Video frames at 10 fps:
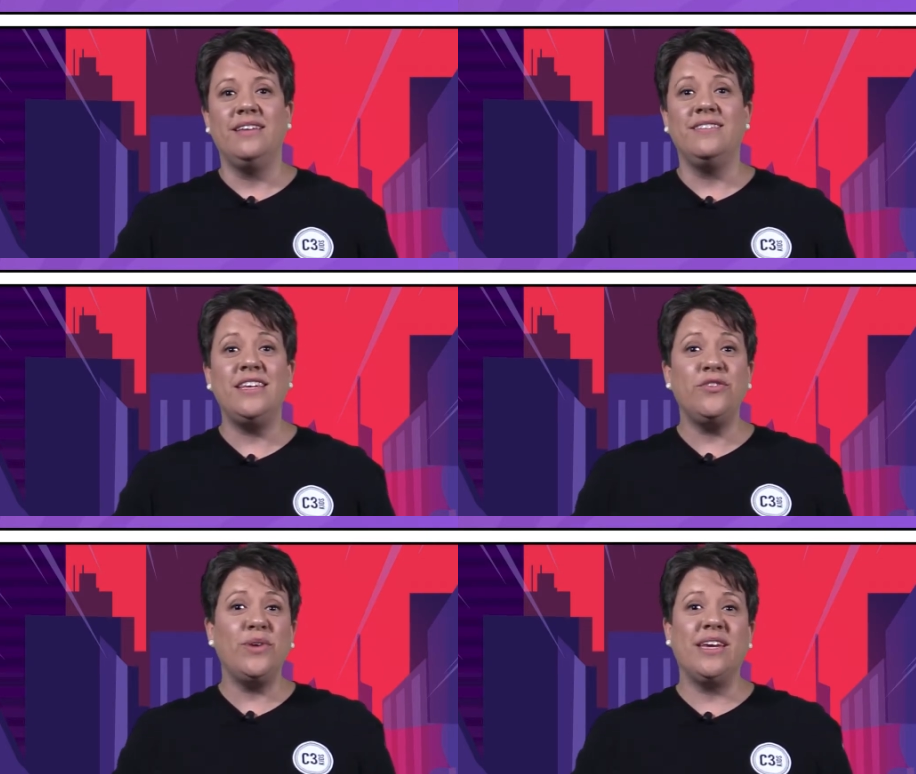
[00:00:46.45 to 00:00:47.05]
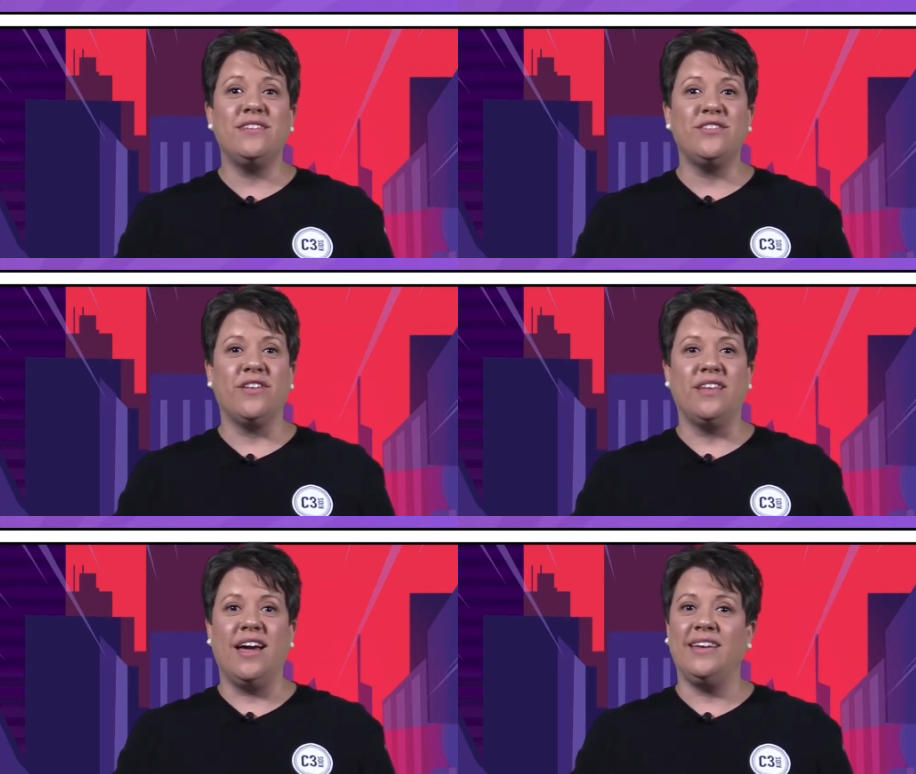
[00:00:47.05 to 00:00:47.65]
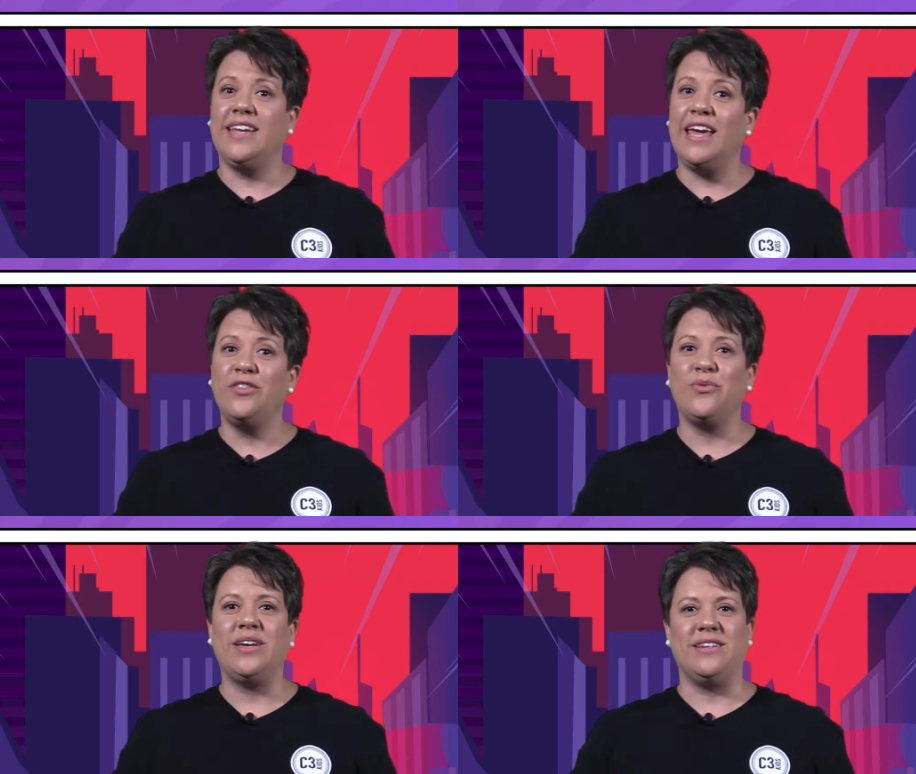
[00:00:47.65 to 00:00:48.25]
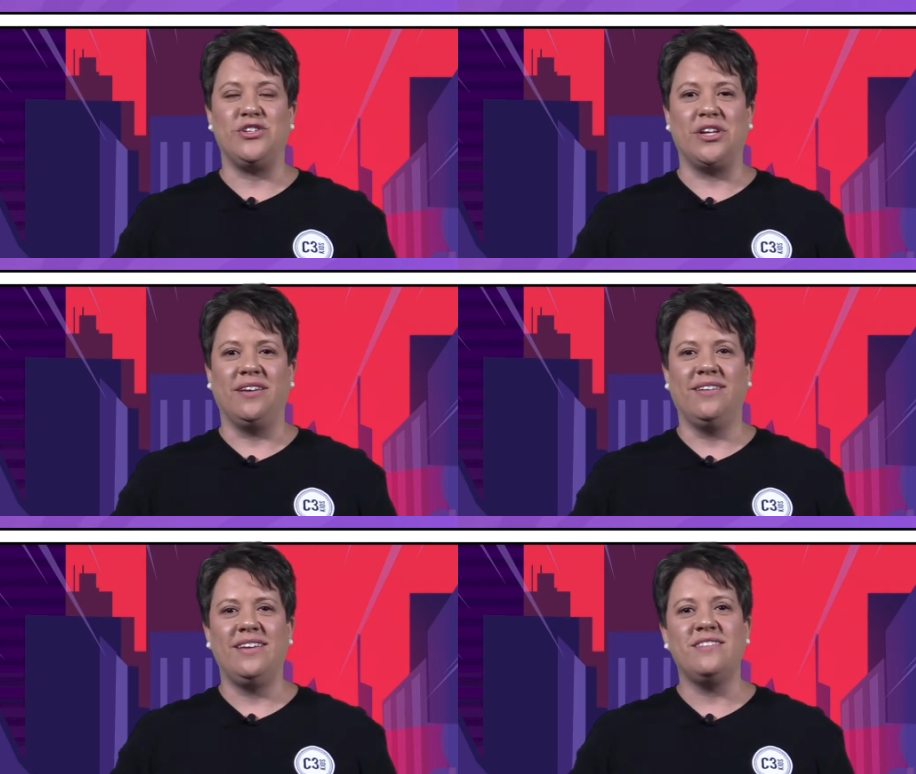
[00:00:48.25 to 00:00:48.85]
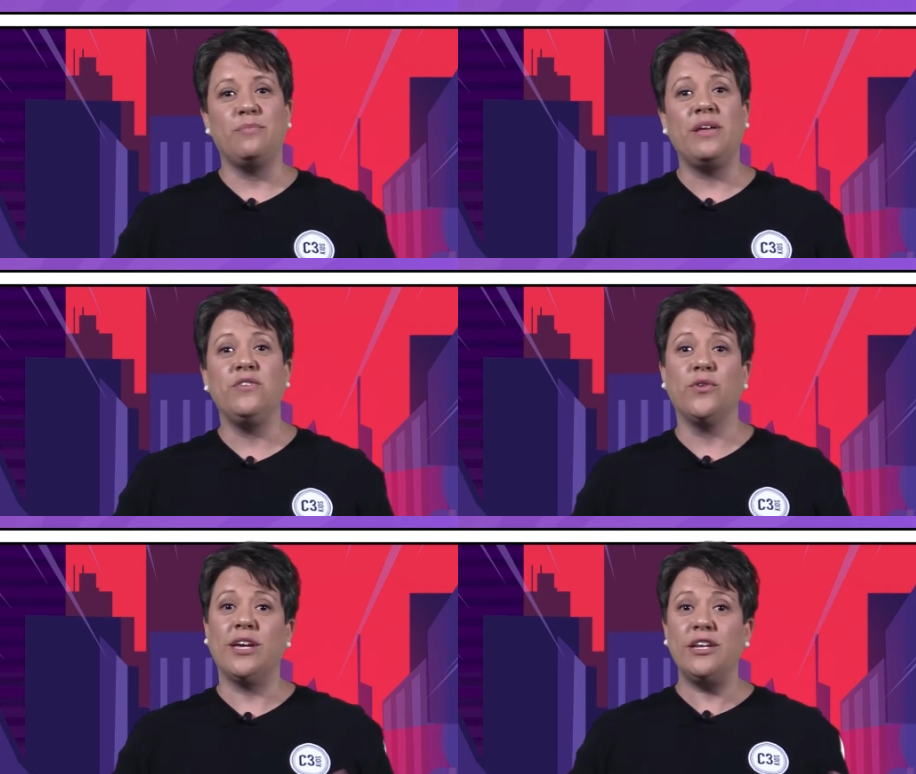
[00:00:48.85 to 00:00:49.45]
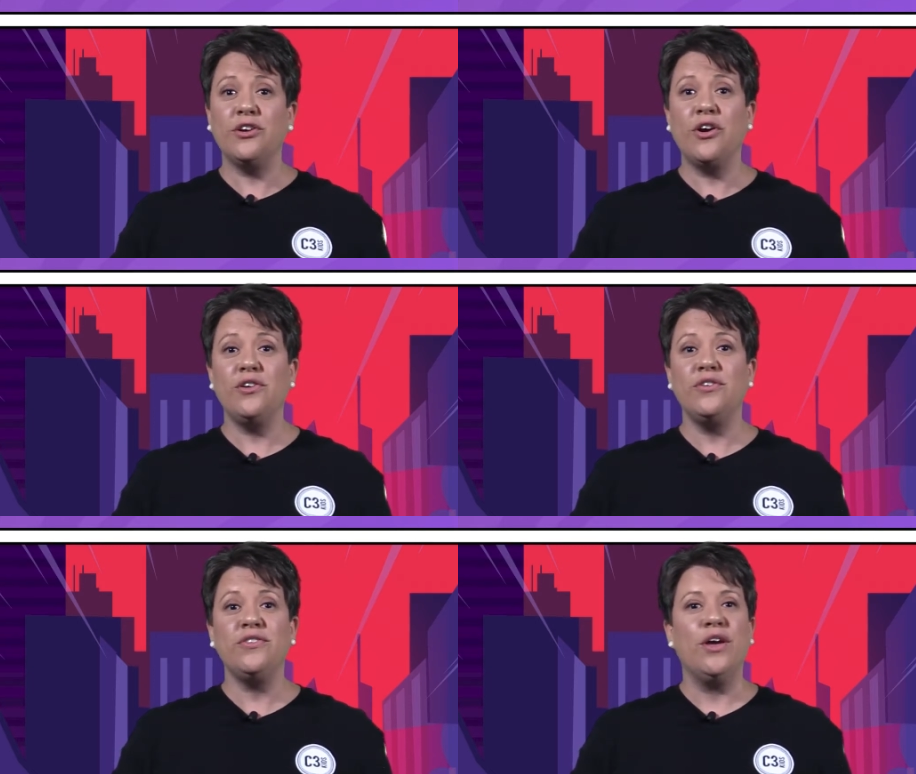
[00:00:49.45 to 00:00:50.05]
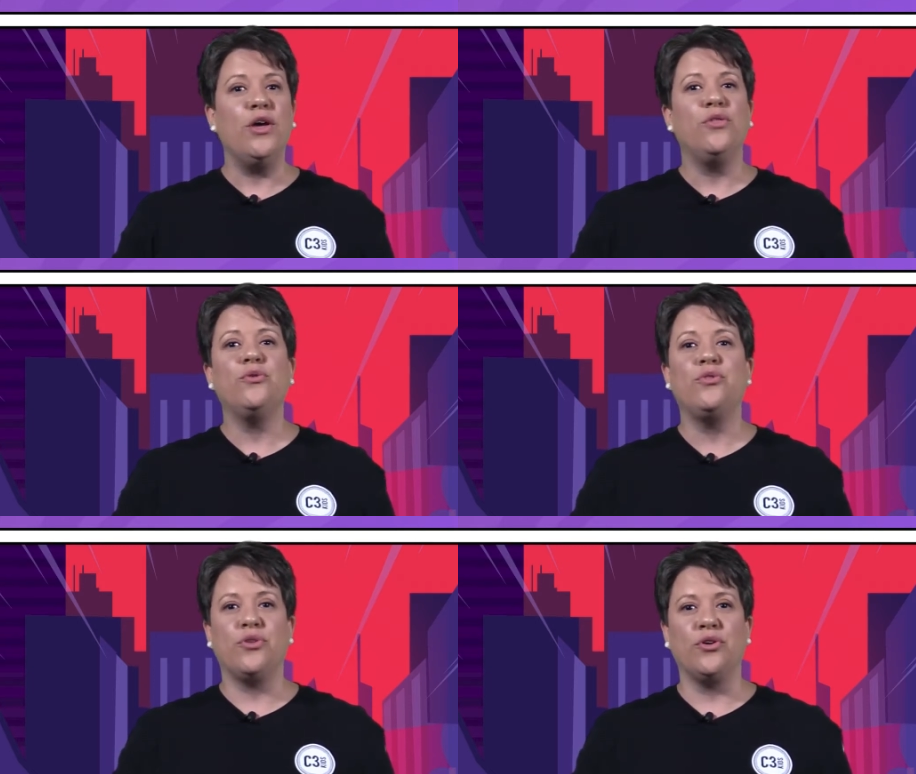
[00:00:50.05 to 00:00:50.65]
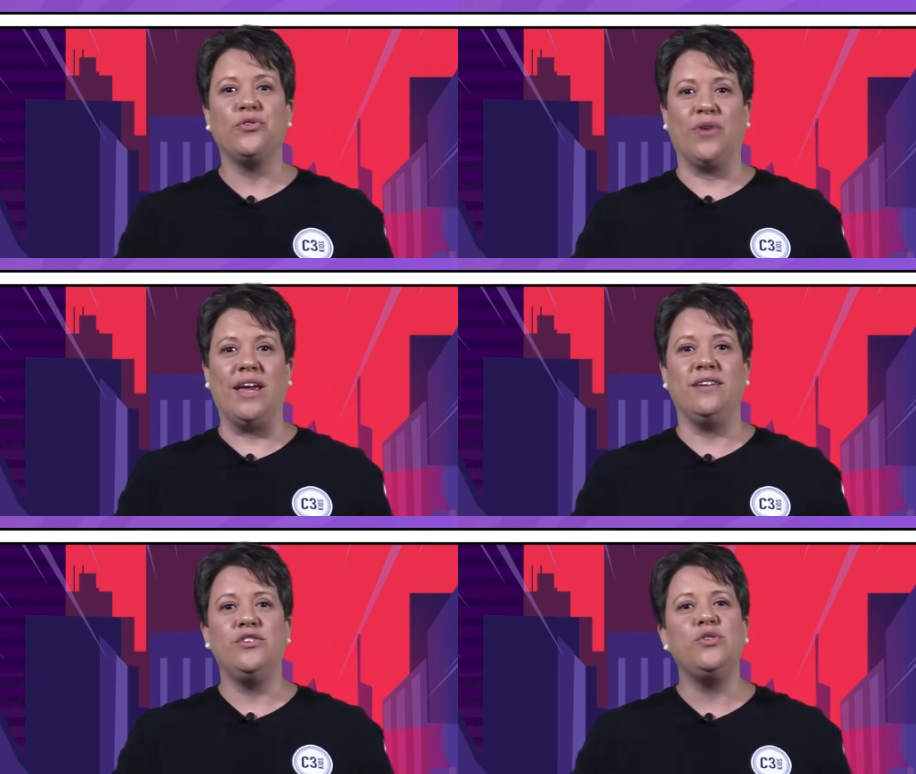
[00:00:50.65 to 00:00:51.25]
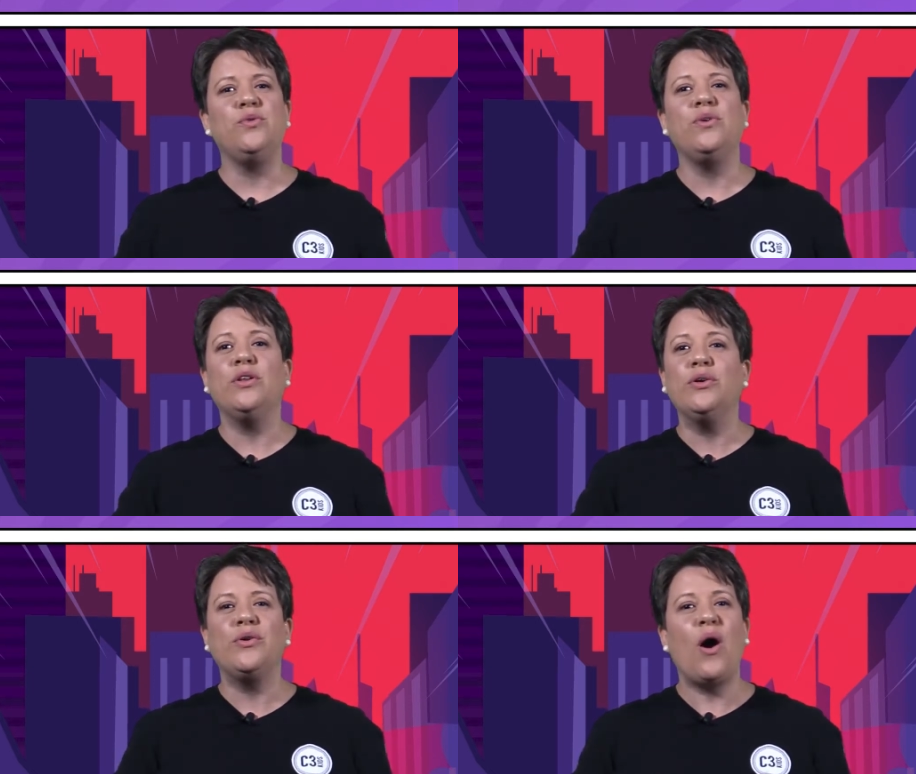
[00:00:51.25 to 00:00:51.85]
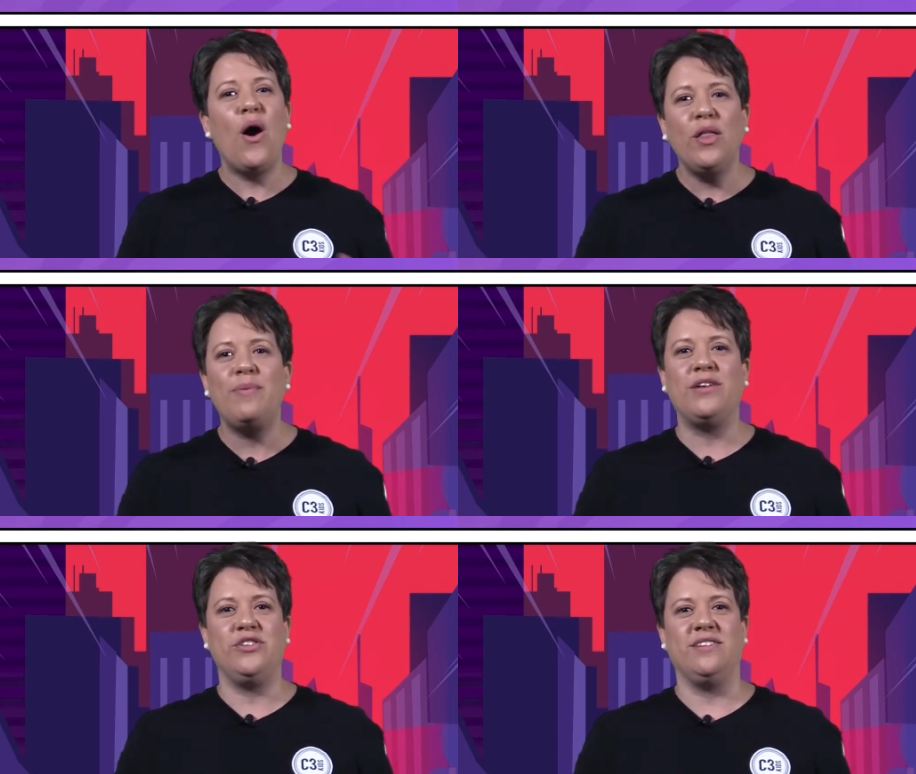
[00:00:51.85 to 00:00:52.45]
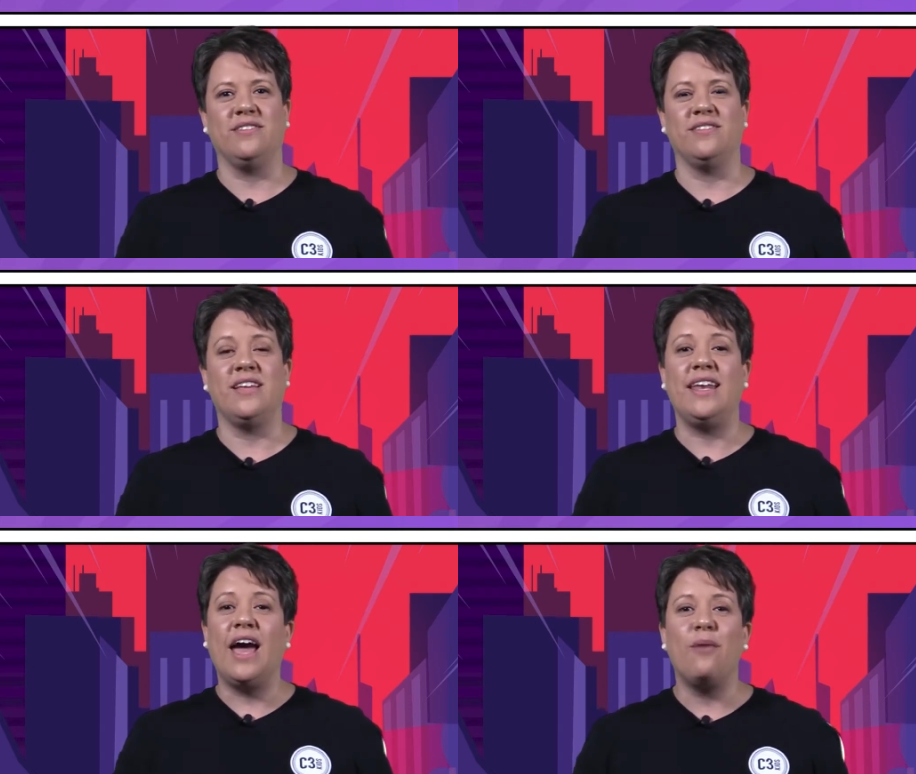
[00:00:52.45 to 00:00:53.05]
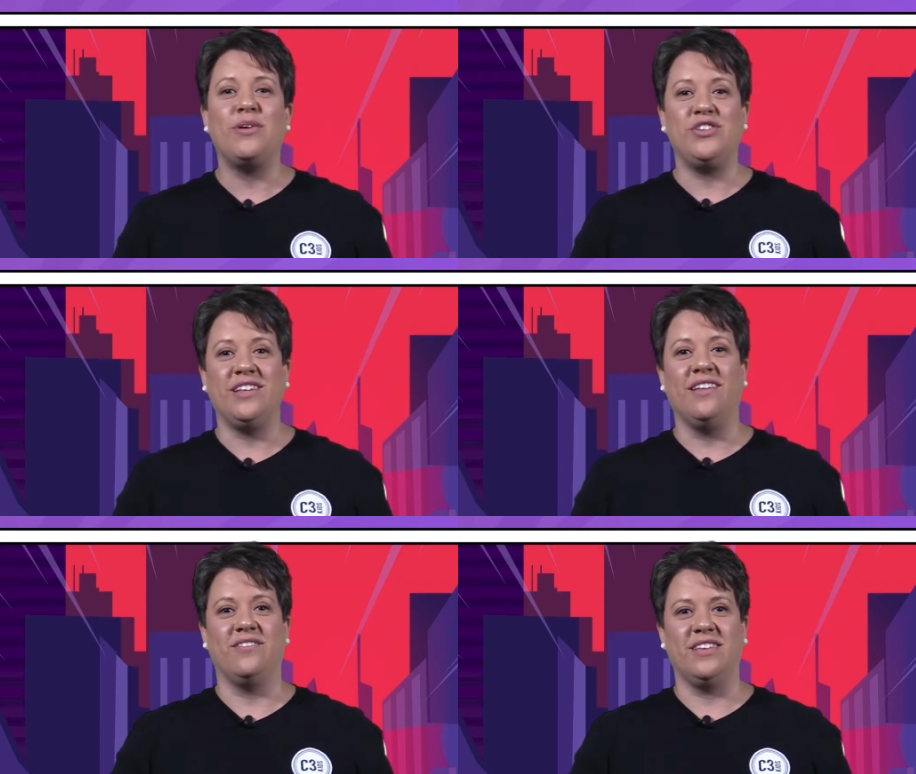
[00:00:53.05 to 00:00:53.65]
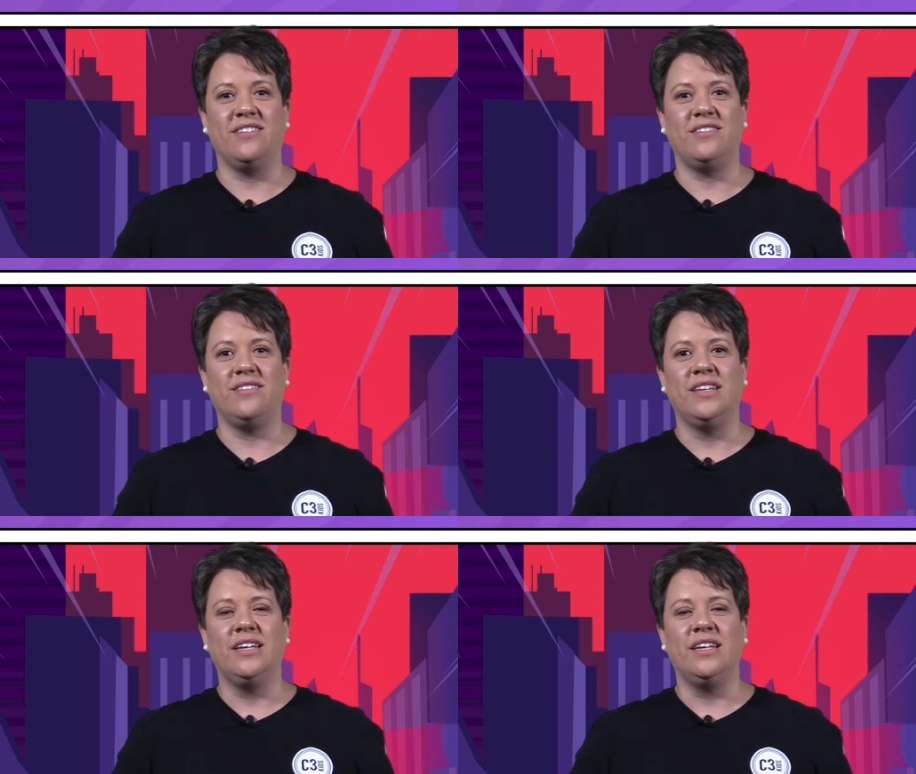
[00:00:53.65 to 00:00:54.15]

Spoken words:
C3 Kids Online K-3 Edition is the place for kindergartners through third grade to learn all about Jesus and how much He loves us.